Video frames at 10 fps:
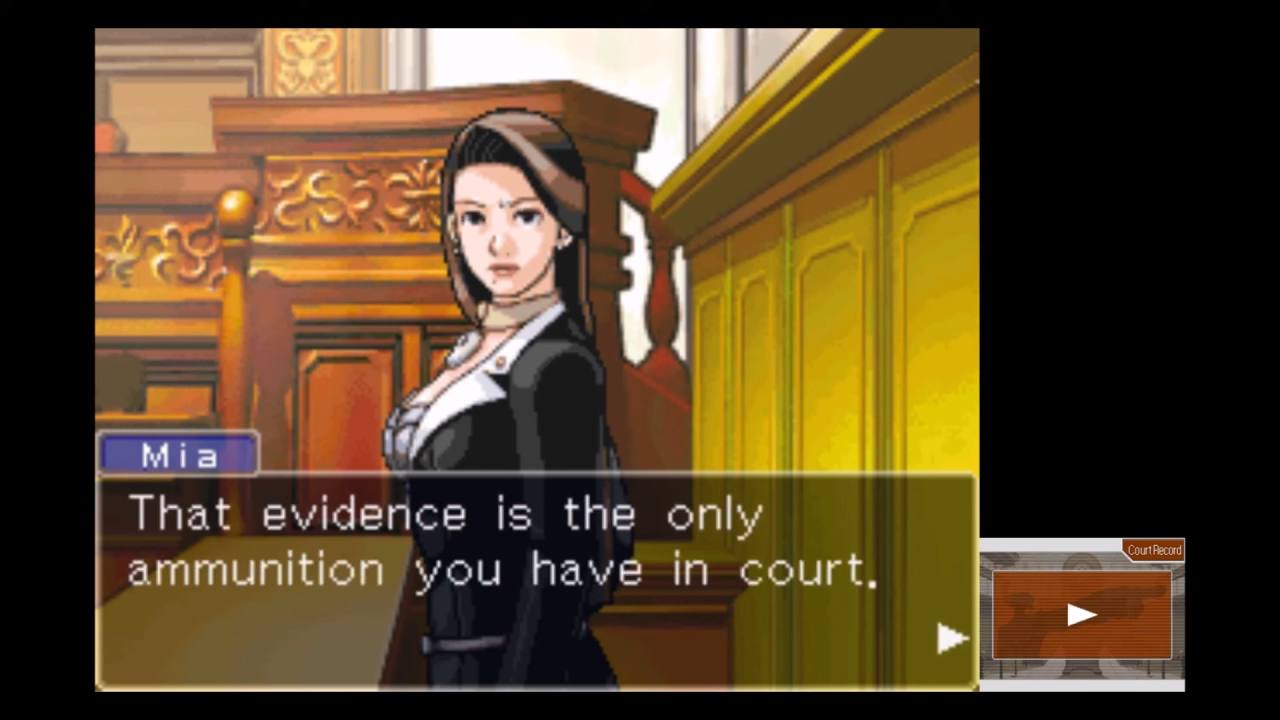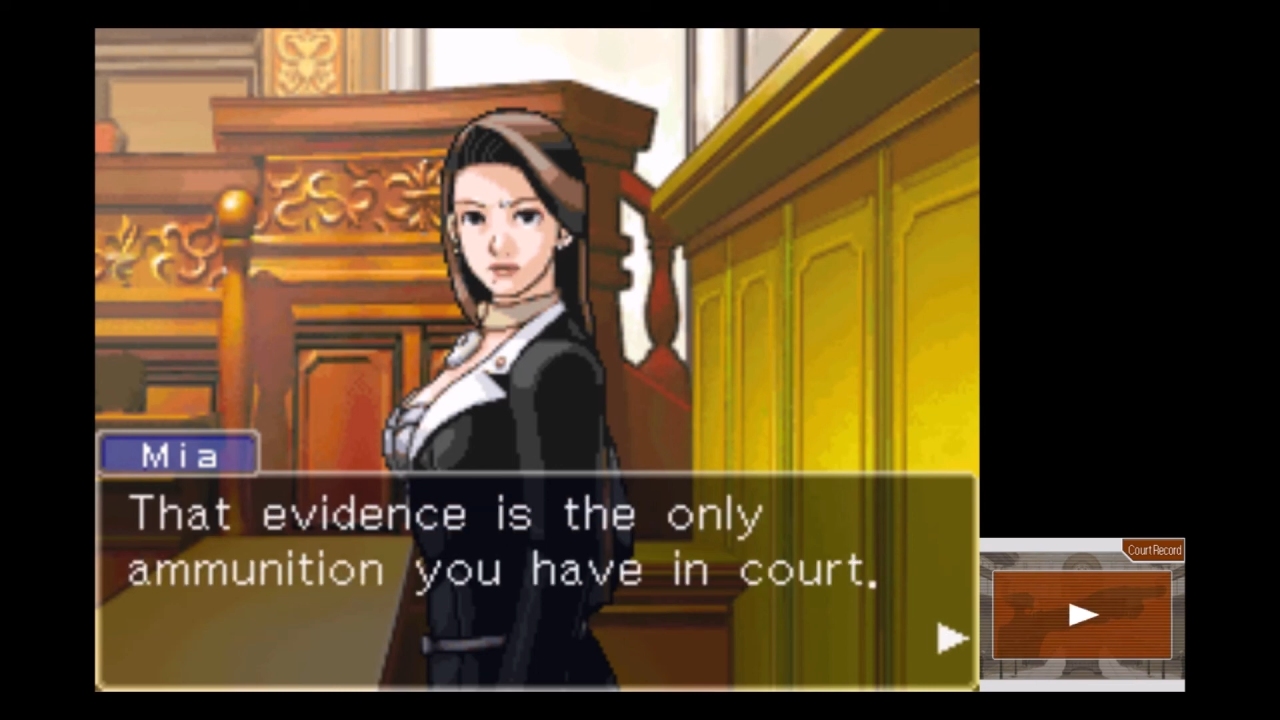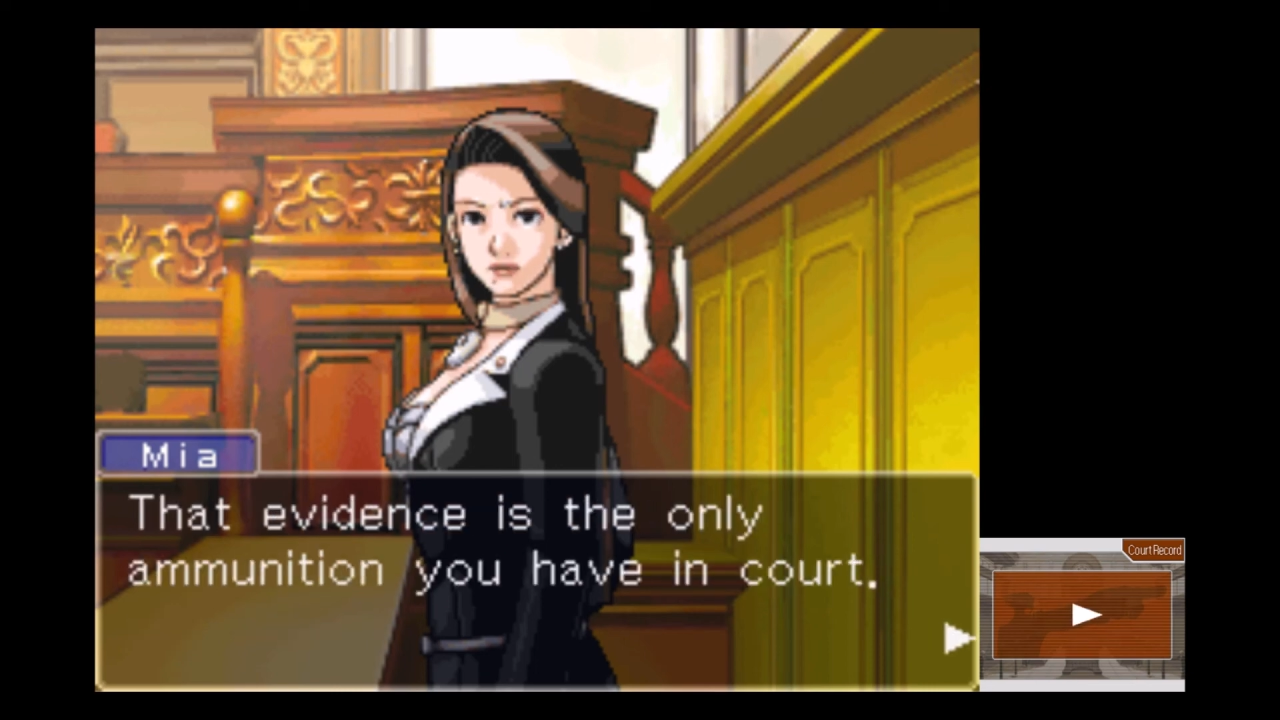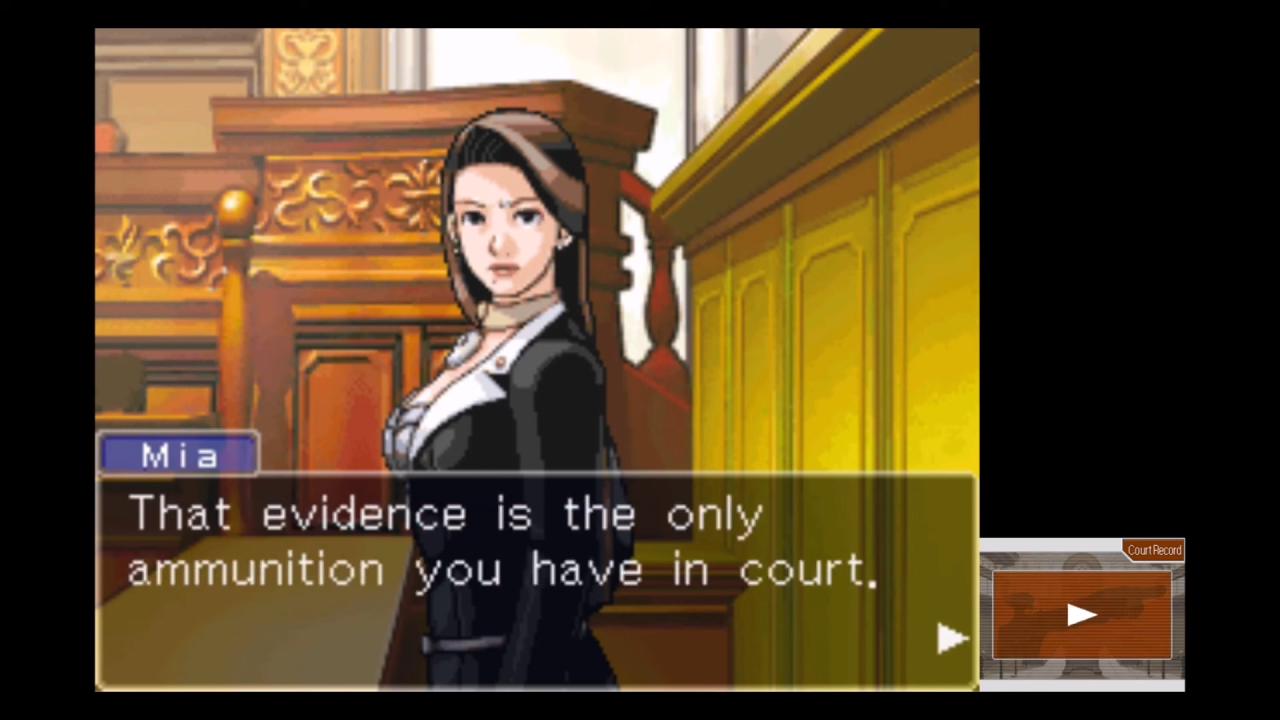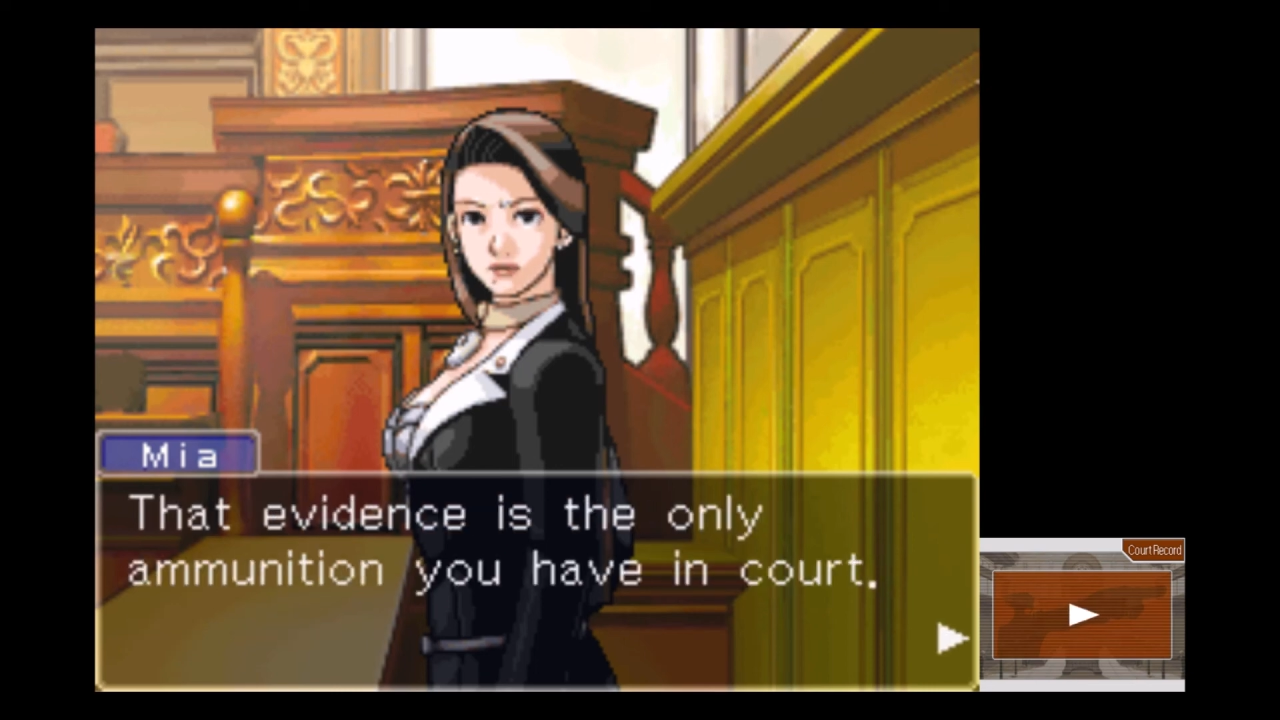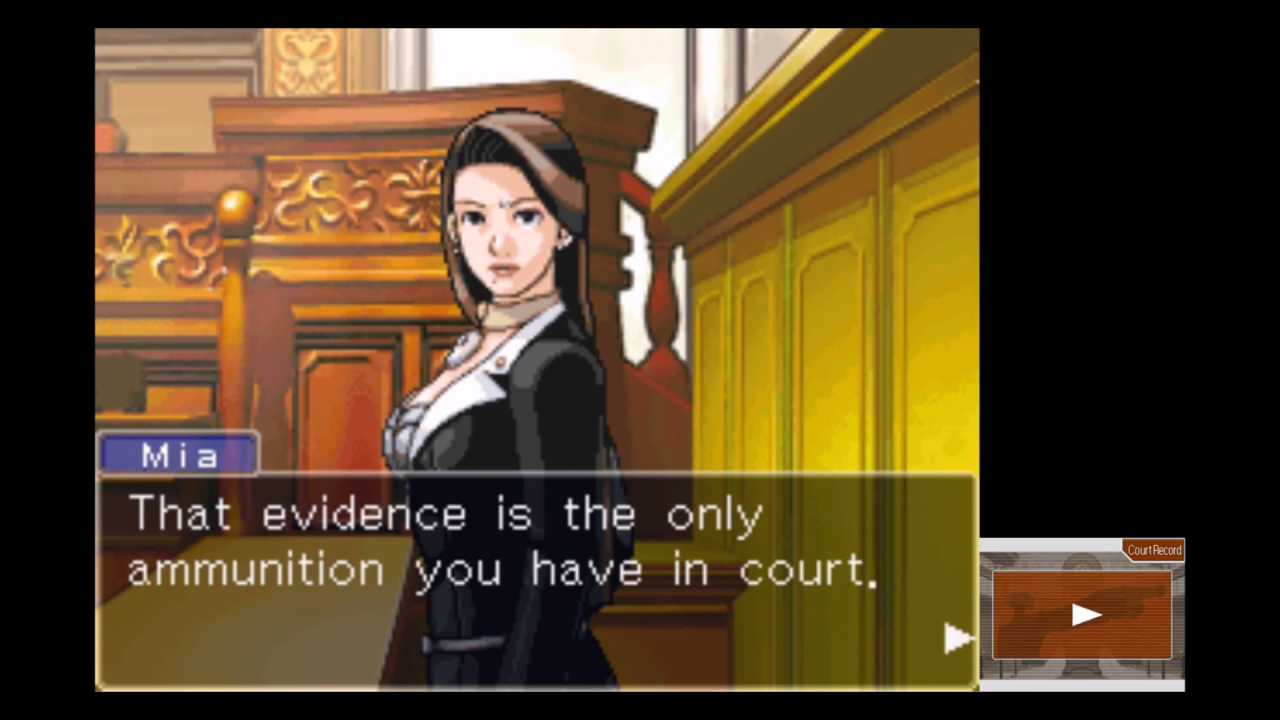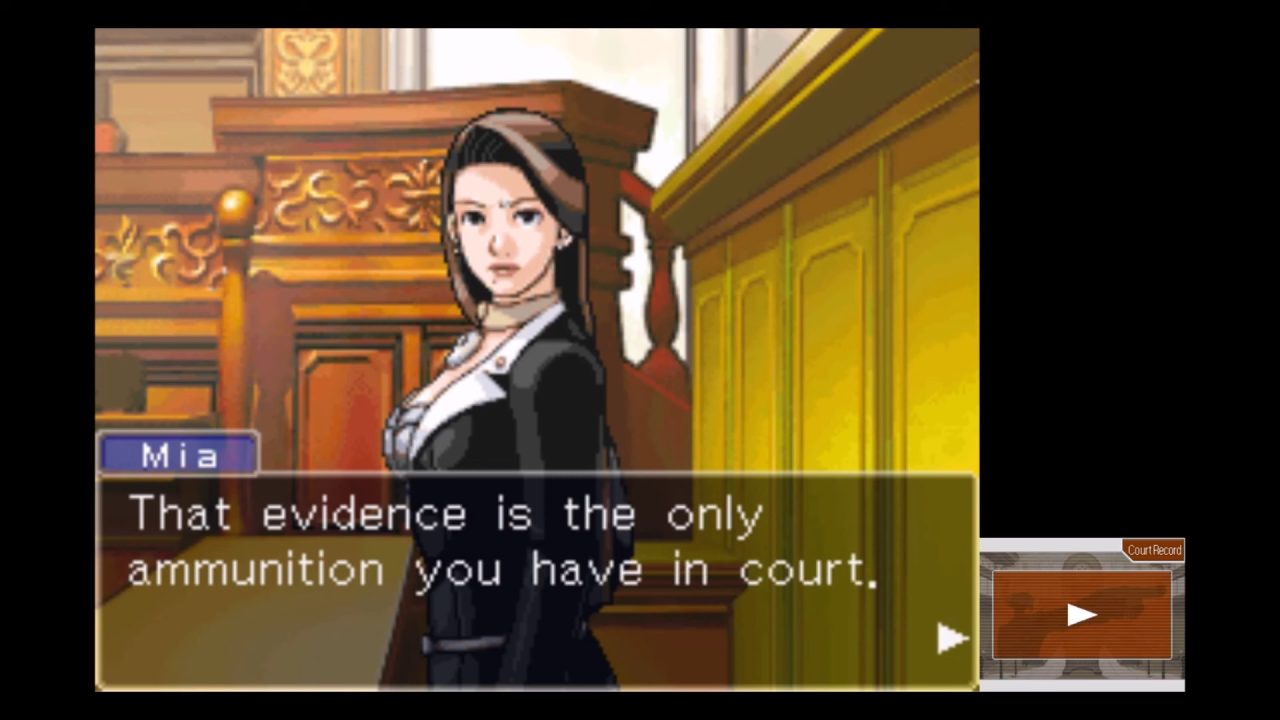ammunition you